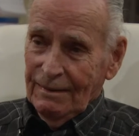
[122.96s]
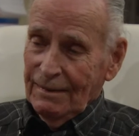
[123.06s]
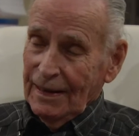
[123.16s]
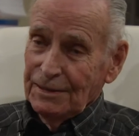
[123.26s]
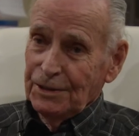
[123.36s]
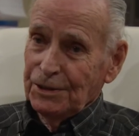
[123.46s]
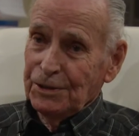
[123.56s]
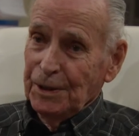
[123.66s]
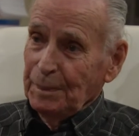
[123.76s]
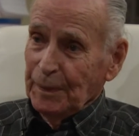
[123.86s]
that's the
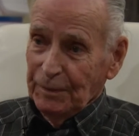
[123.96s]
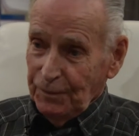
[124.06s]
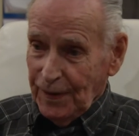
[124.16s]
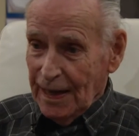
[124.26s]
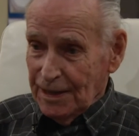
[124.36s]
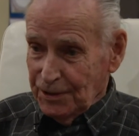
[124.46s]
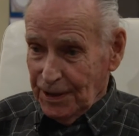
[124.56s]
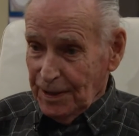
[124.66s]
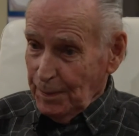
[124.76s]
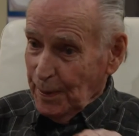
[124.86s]
ship that flies
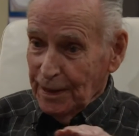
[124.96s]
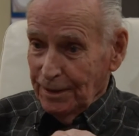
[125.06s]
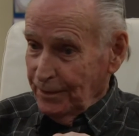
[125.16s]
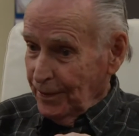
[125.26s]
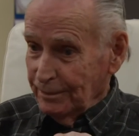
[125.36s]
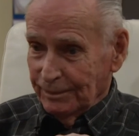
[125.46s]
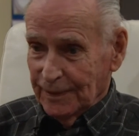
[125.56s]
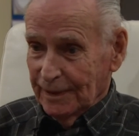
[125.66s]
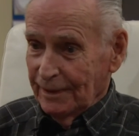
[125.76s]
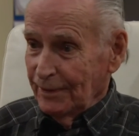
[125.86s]
in the middle of uh,
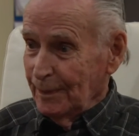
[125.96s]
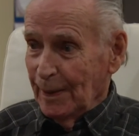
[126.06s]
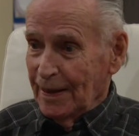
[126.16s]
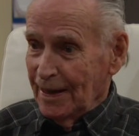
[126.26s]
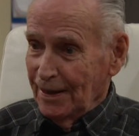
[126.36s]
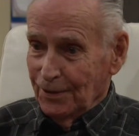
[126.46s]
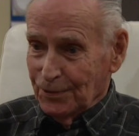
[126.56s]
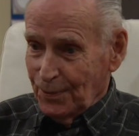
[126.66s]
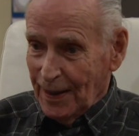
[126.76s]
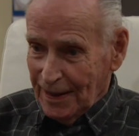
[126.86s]
everybody else,
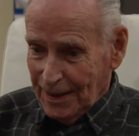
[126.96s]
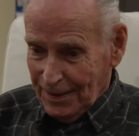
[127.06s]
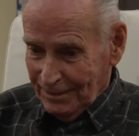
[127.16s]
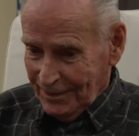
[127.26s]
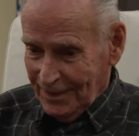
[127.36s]
right in,